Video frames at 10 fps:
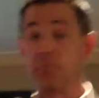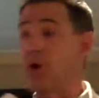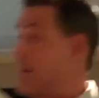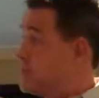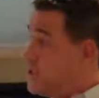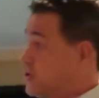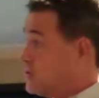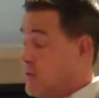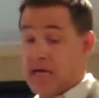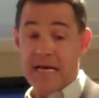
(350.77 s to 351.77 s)
proposition
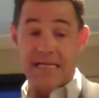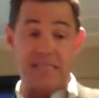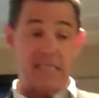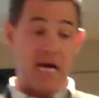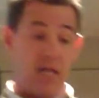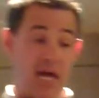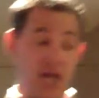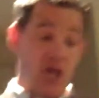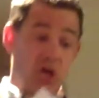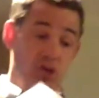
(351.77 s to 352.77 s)
to sell a
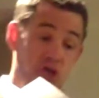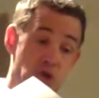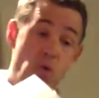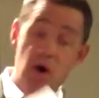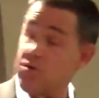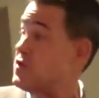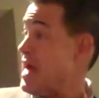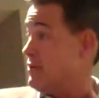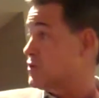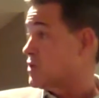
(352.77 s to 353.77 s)

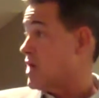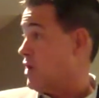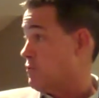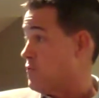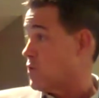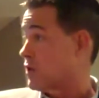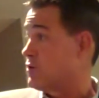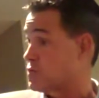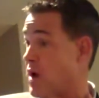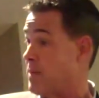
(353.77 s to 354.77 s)
$200,000
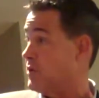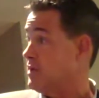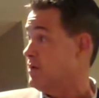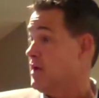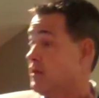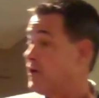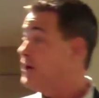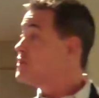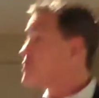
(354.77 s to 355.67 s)
foreclosed property than it is